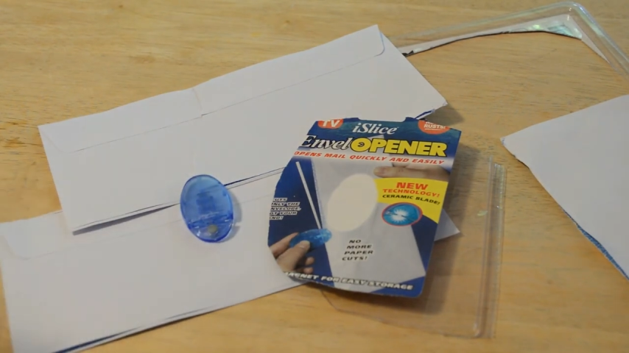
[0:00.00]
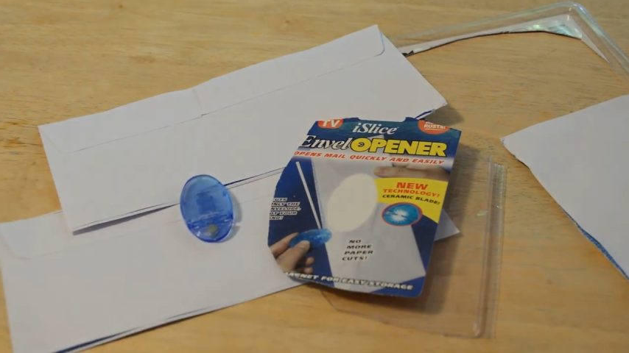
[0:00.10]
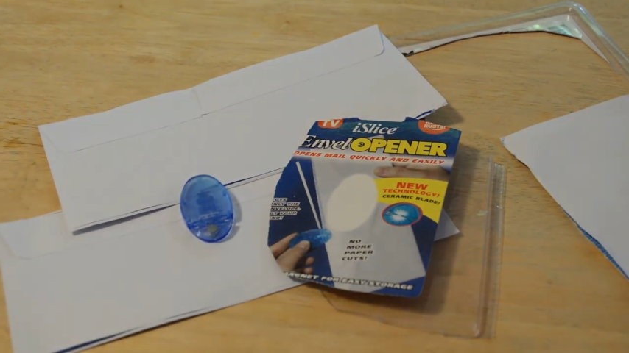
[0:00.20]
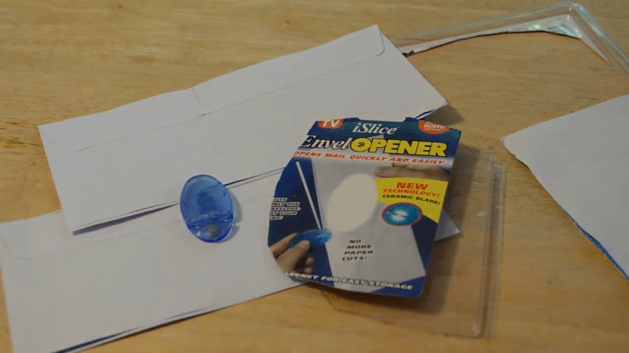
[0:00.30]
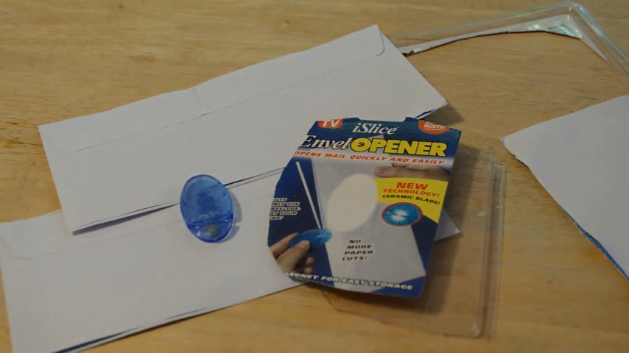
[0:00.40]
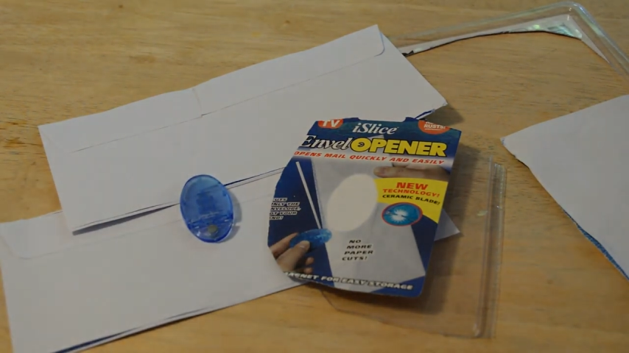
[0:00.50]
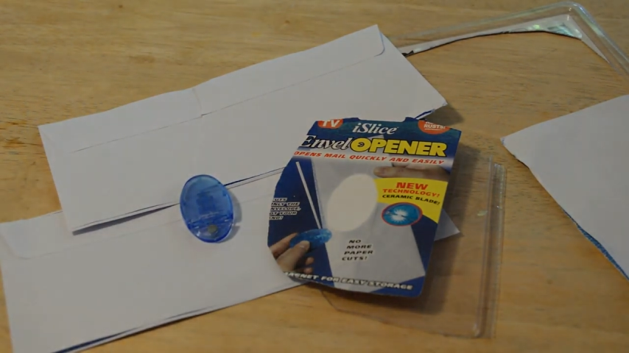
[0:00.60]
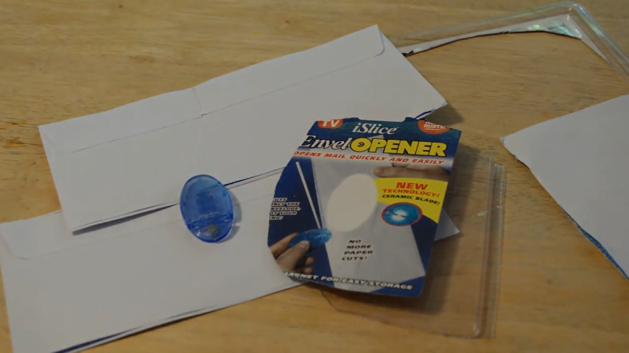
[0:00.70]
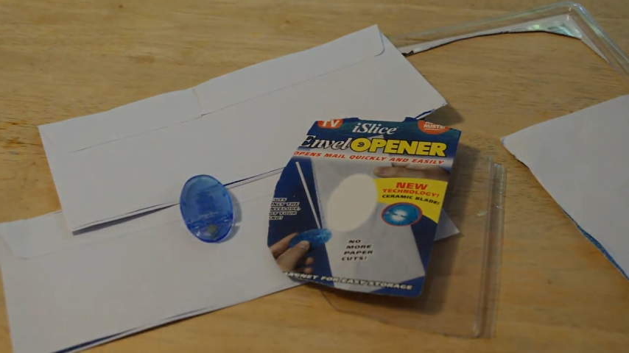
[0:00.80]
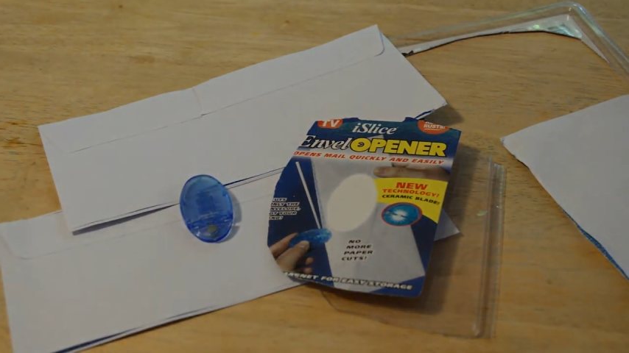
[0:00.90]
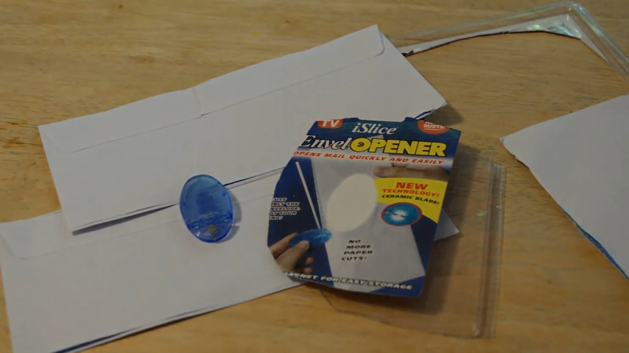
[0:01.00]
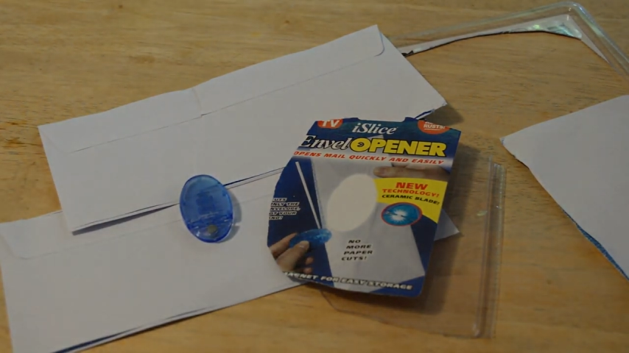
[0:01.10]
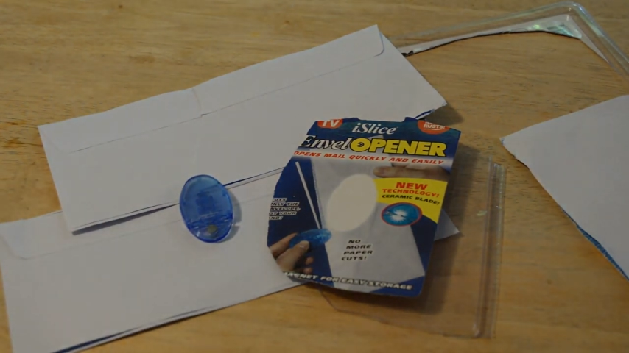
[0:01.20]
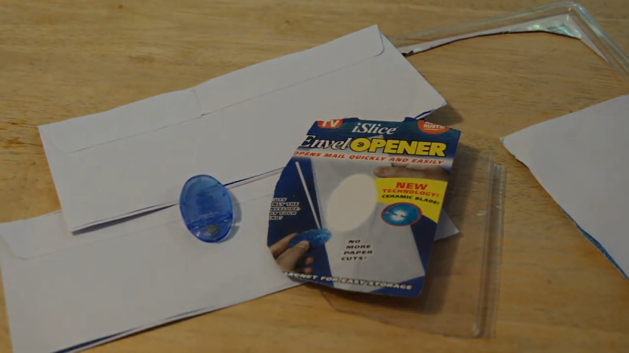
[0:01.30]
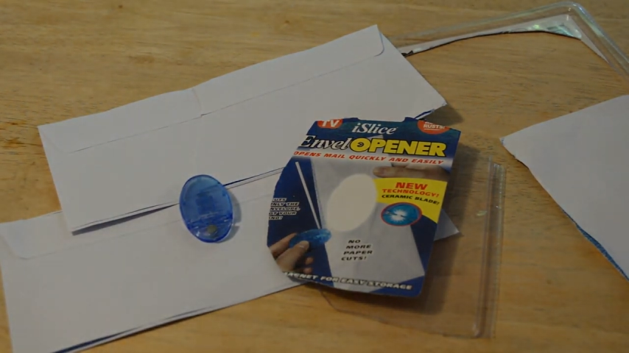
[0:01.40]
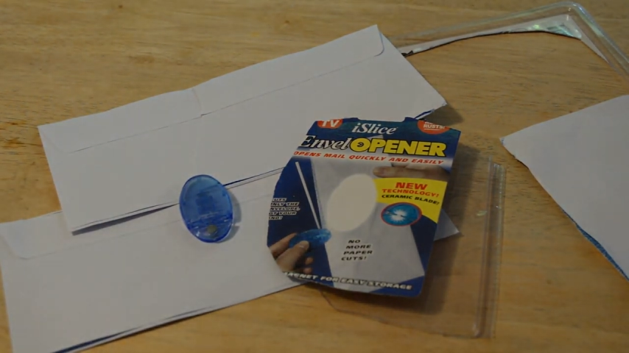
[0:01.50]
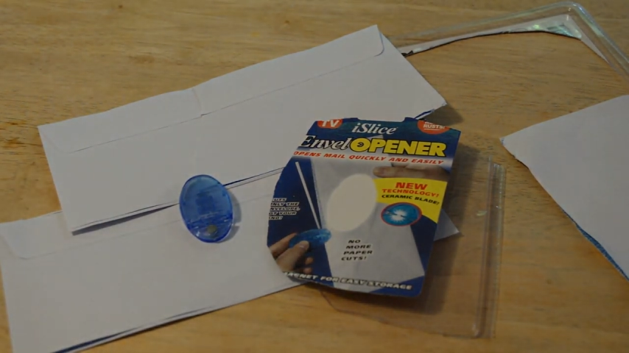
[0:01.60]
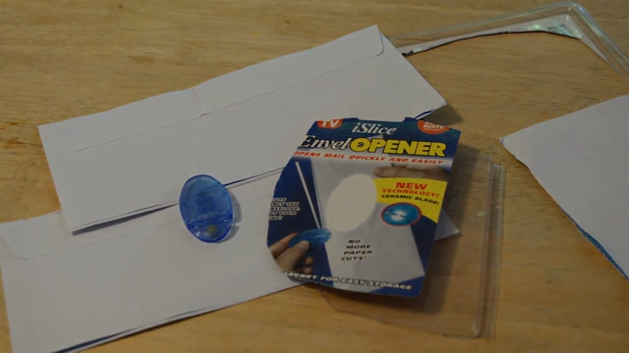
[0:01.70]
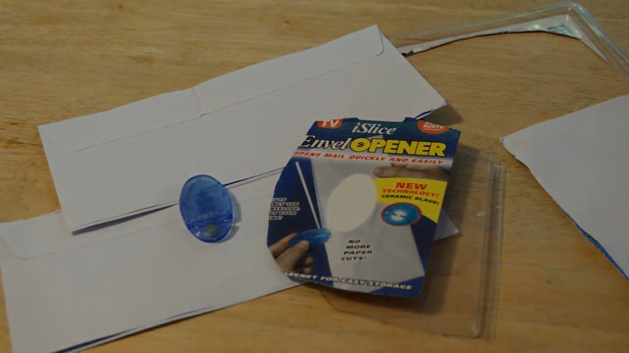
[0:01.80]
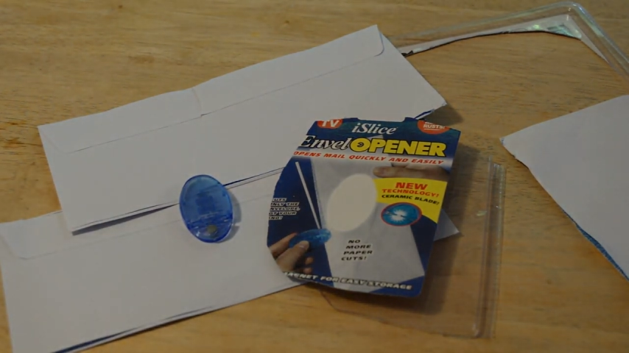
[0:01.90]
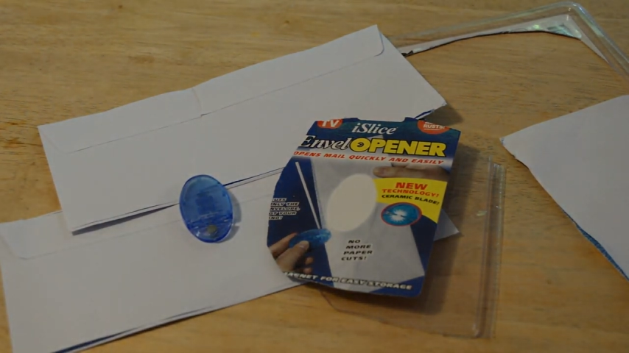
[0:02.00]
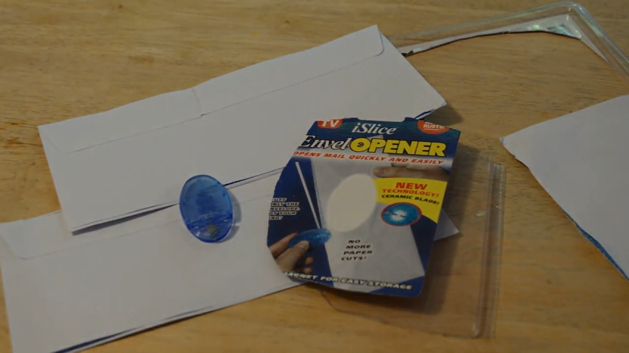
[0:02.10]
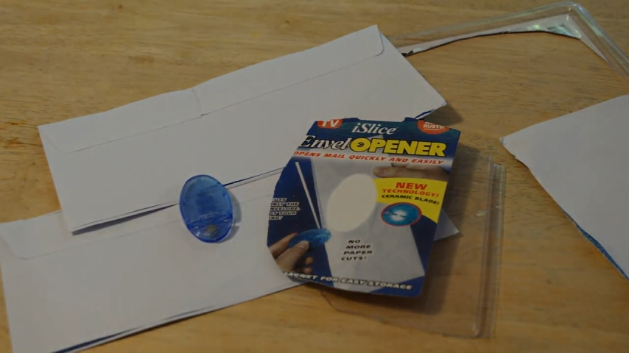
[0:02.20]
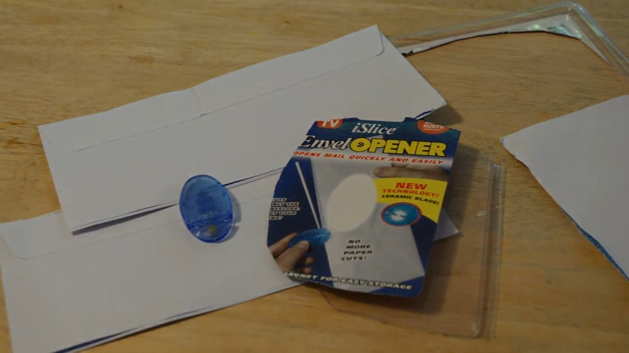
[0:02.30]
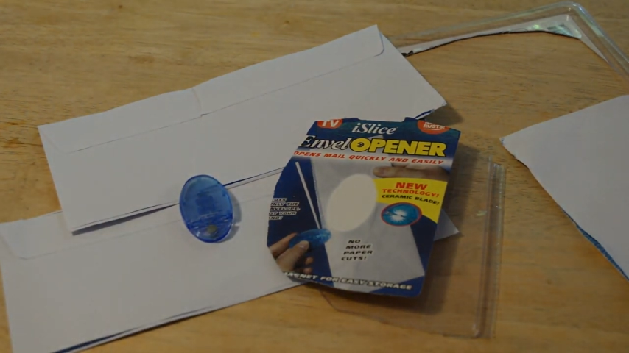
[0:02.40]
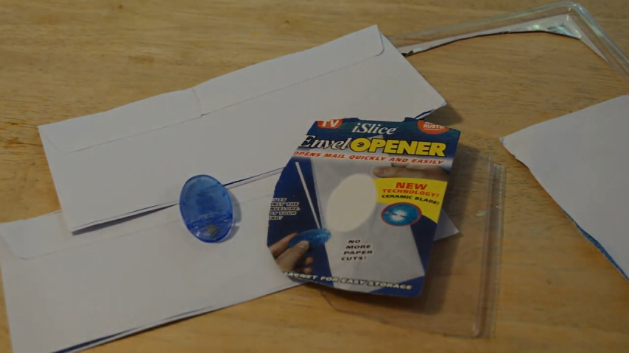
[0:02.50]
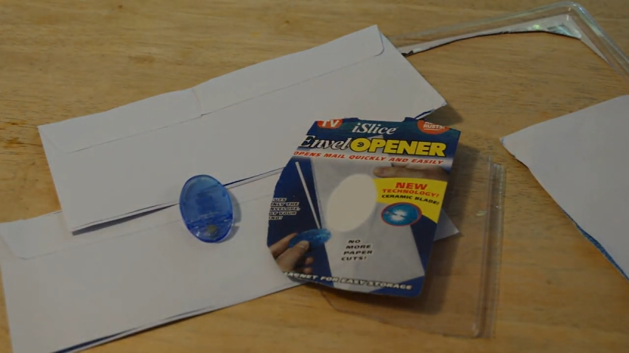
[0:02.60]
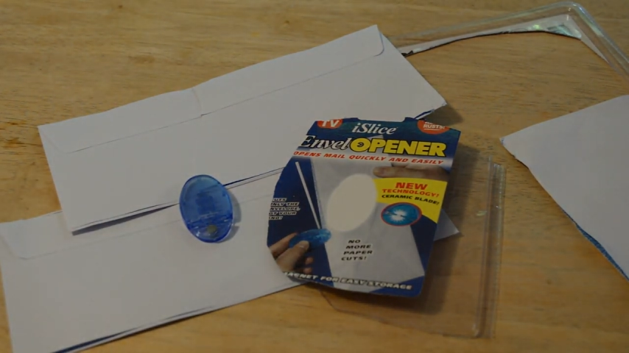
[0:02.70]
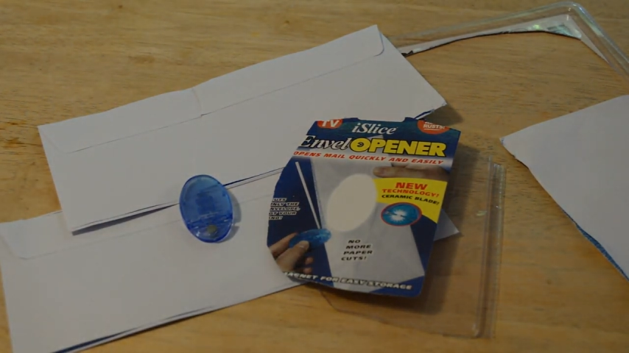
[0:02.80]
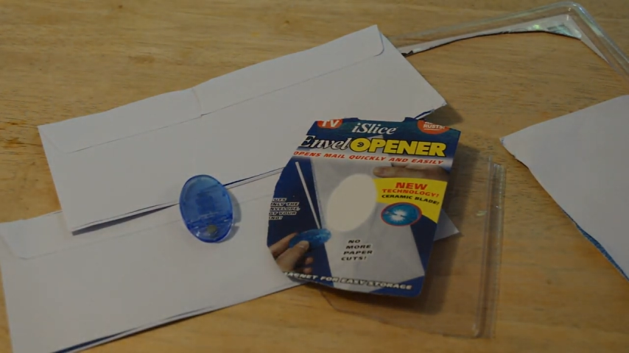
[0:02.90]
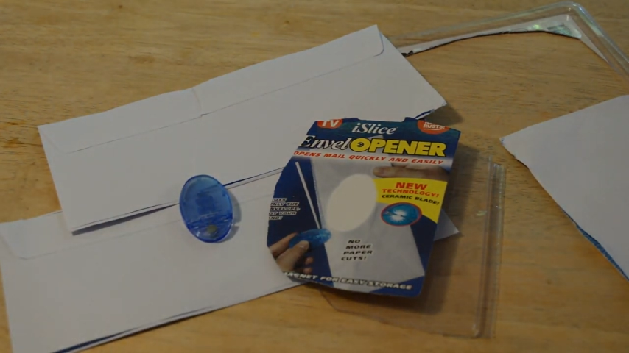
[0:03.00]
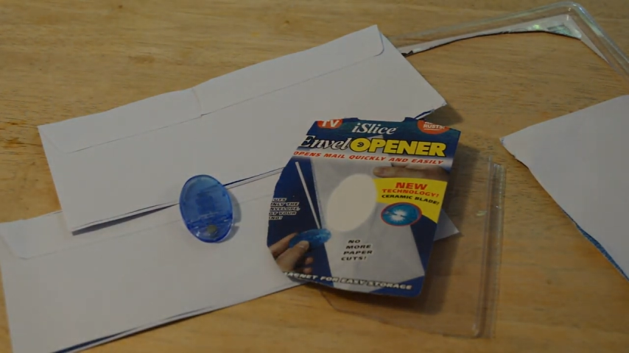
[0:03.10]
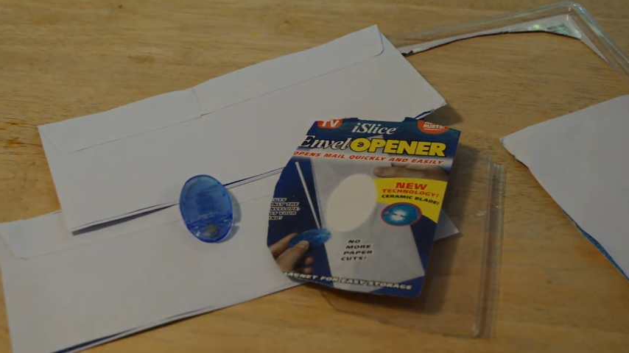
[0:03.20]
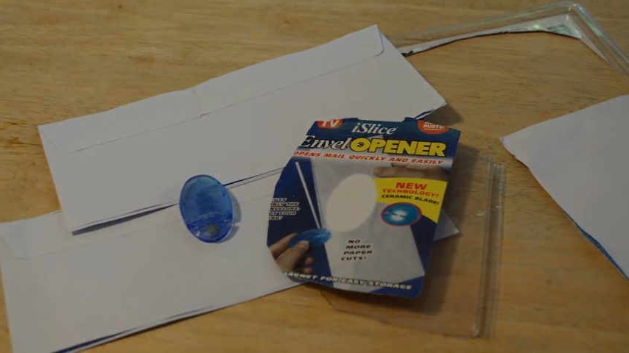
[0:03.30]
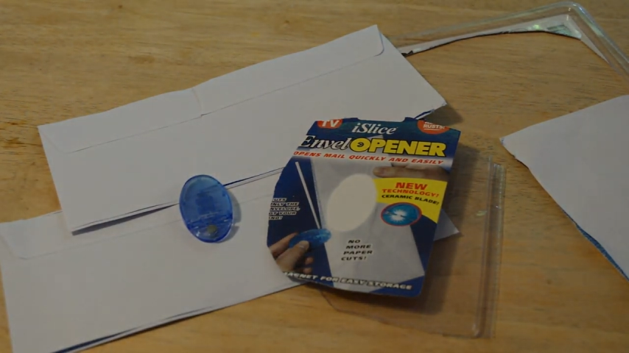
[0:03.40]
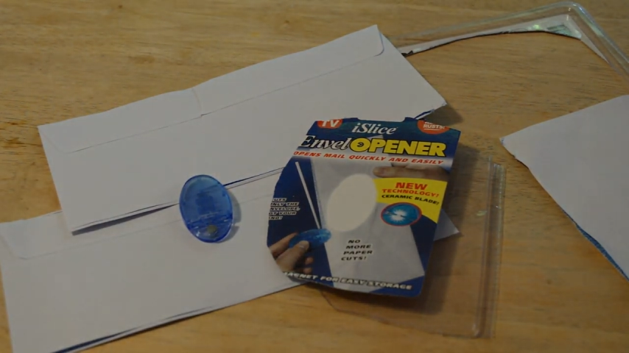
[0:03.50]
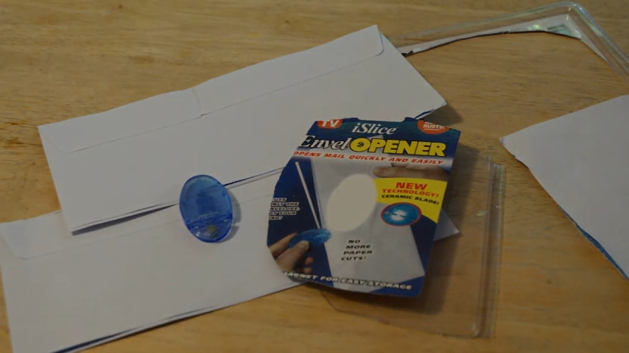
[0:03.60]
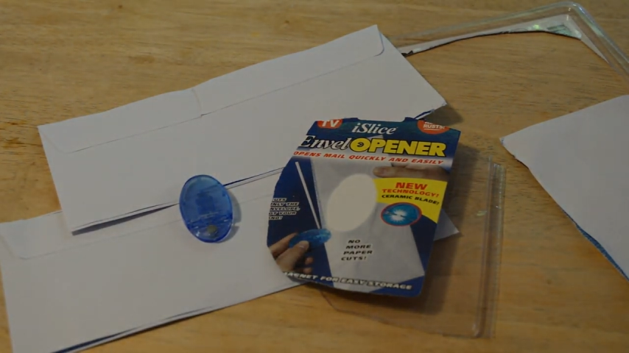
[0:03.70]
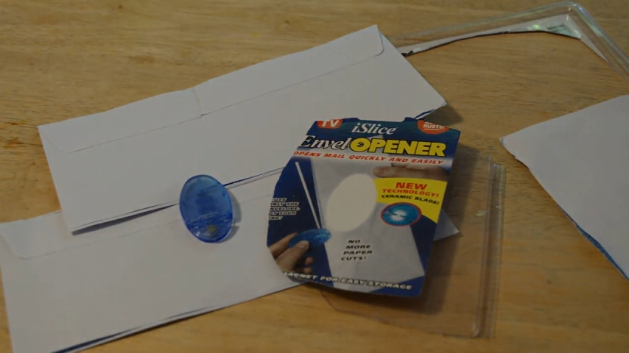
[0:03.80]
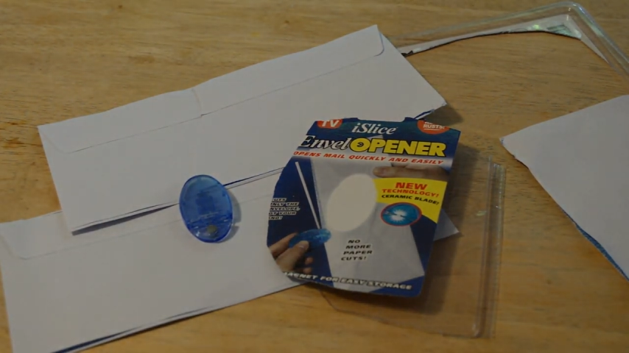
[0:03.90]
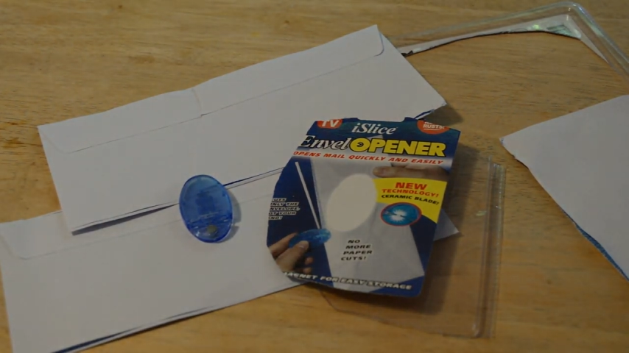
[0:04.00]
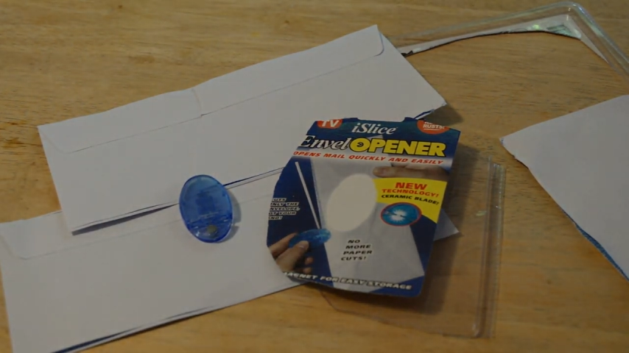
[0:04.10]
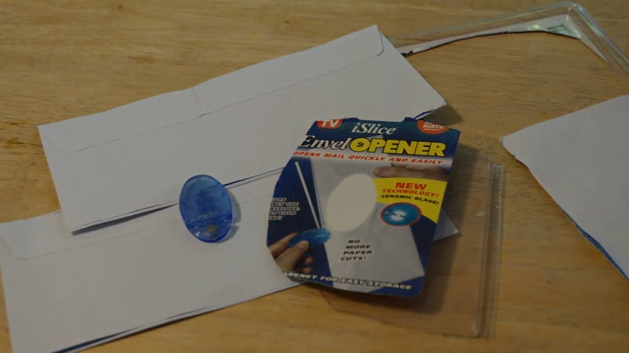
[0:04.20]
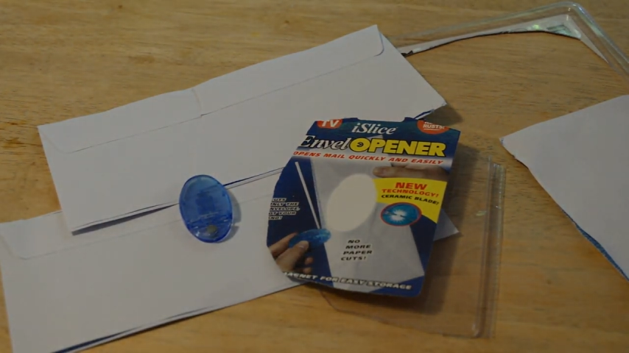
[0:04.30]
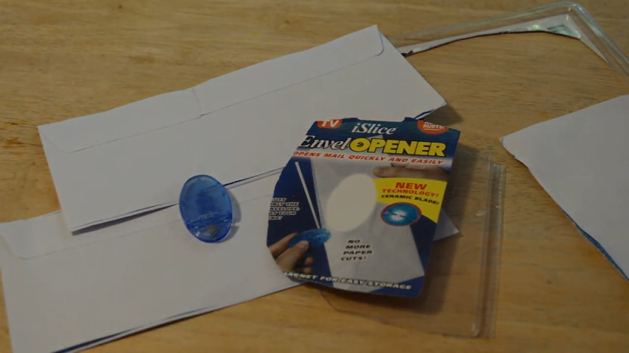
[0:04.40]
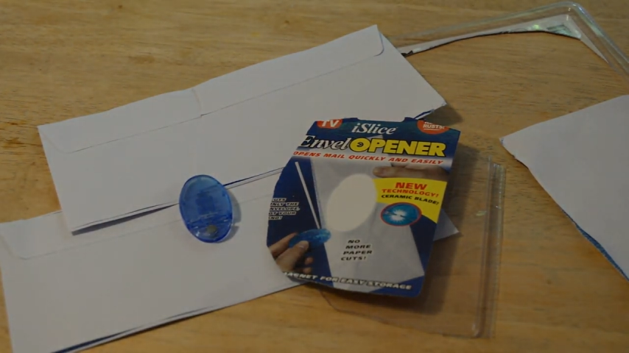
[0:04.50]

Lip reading: No face is visible, so there are no lips to read.